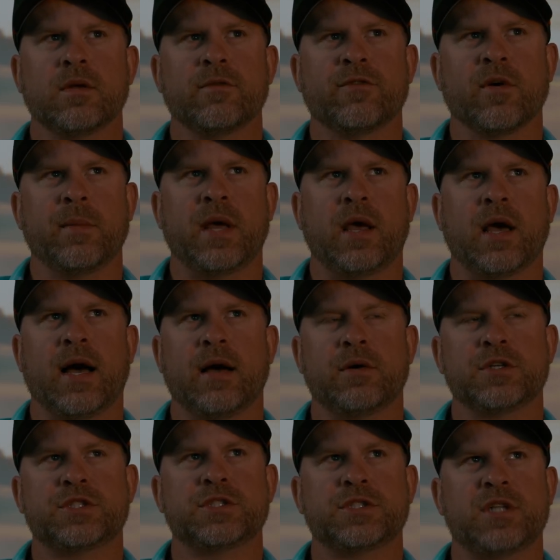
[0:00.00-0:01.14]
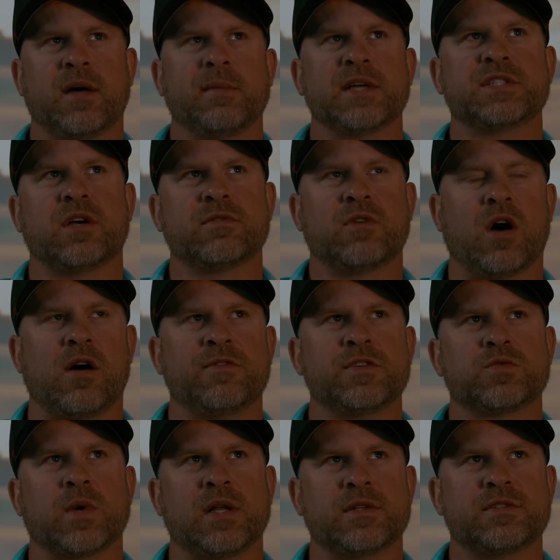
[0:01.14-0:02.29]
for me, I always just tell myself golf
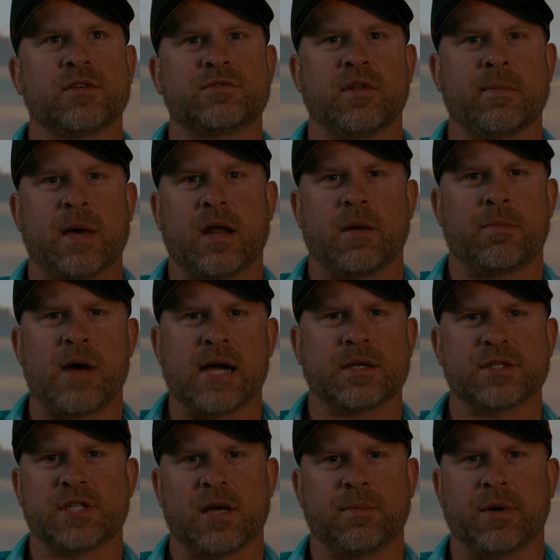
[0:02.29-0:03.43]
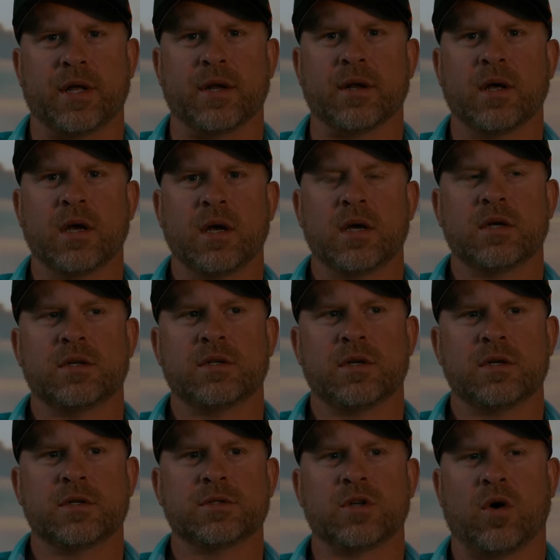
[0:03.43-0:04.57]
is relative to the amount of practice I put in.
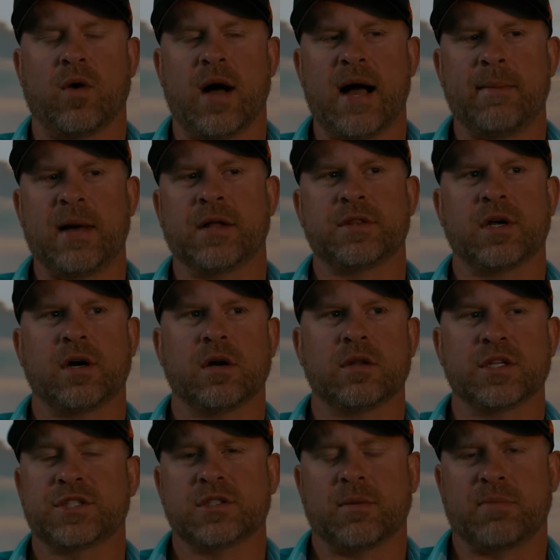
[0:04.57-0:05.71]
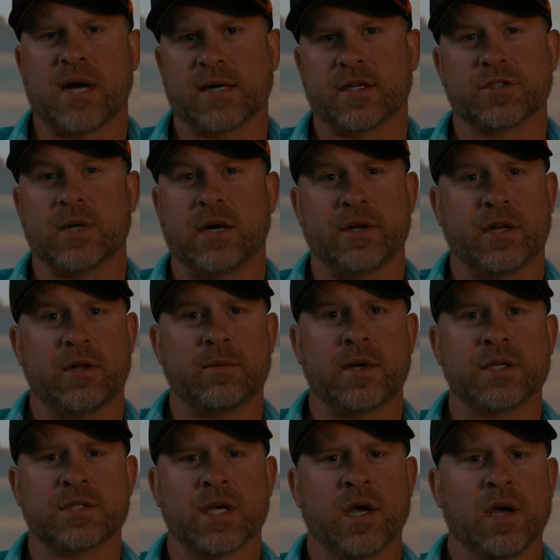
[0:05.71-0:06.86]
So I'm out there, this is a practice round
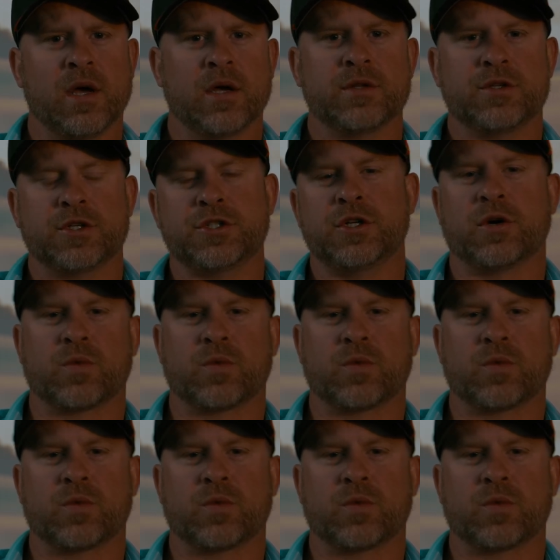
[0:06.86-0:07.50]
anyways. There's no